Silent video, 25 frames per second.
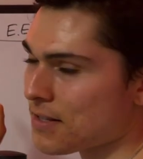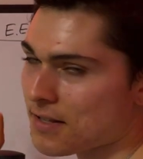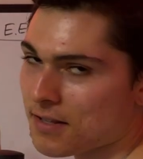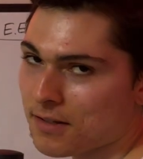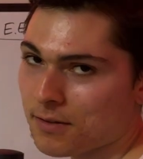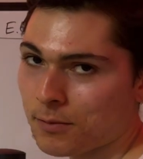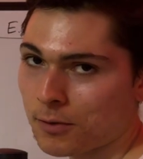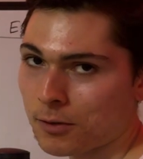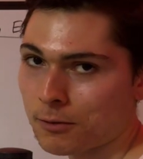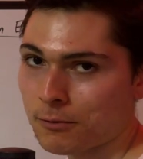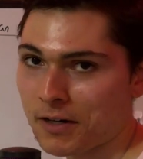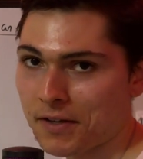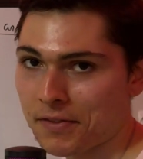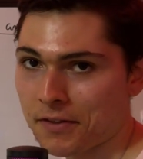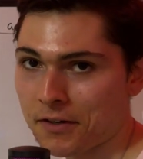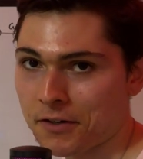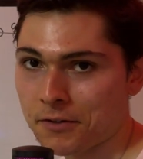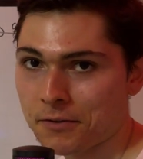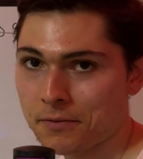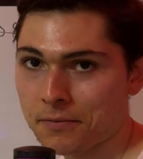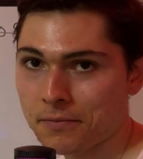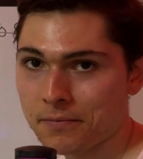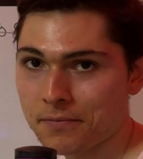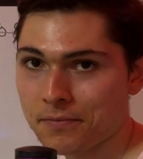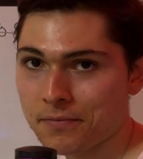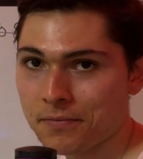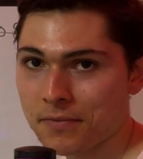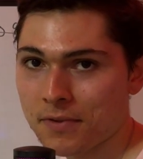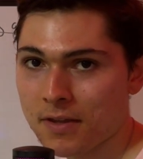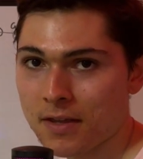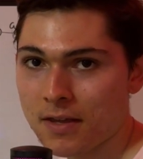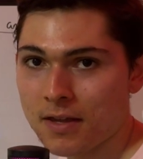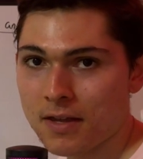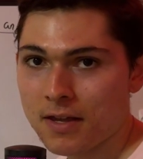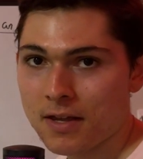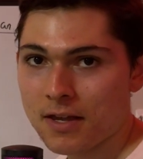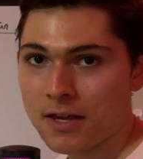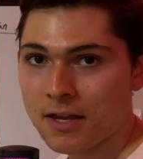symbol right there.
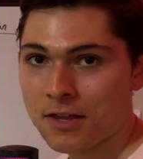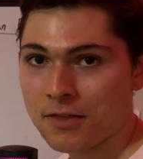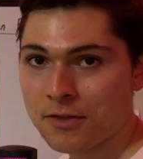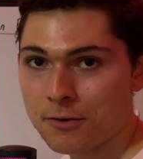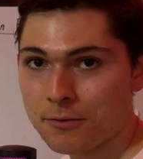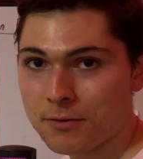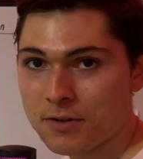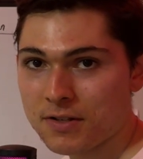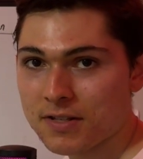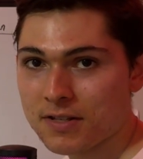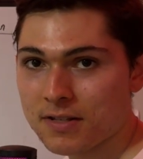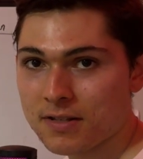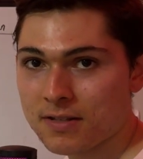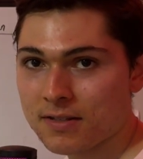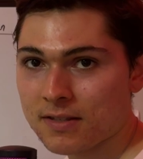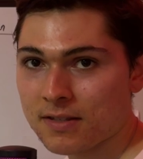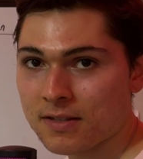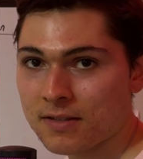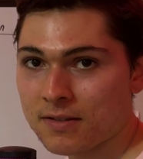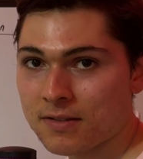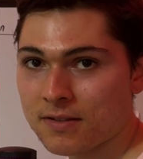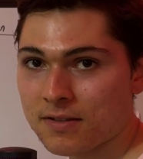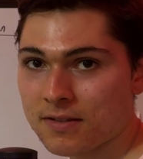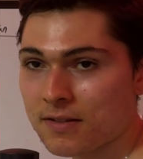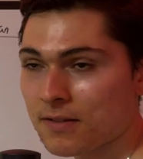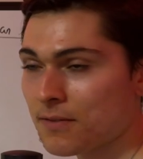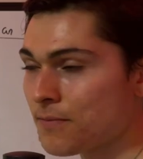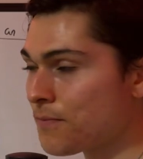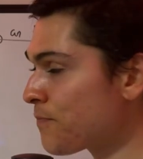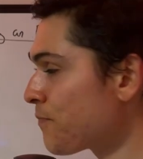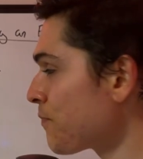And the resistance,